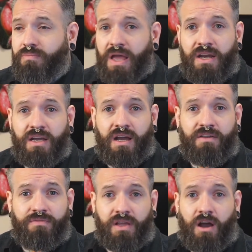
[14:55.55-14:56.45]
any kind
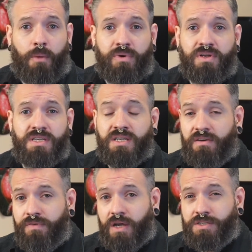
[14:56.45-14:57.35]
of like opportunistic
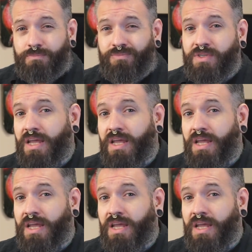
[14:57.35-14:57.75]
infection.